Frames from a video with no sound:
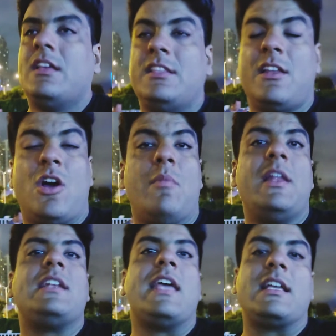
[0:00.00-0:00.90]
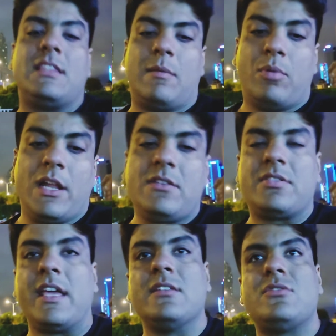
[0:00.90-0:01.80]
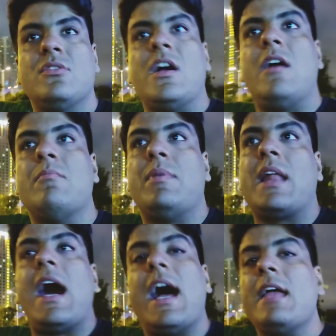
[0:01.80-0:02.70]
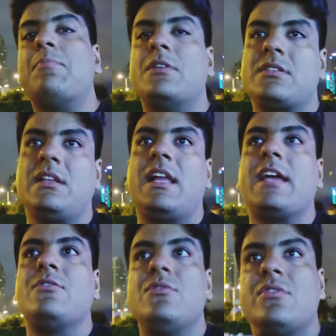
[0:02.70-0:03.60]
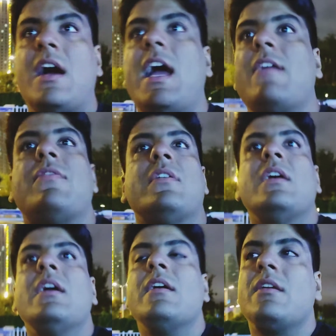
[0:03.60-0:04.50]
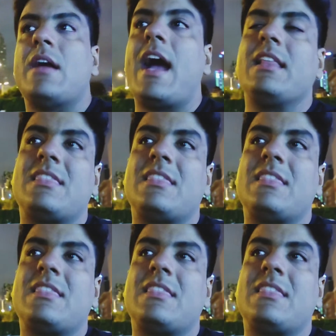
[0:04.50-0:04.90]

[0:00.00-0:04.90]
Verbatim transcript: They normally take the bullet trains to come, but I personally like to drive. I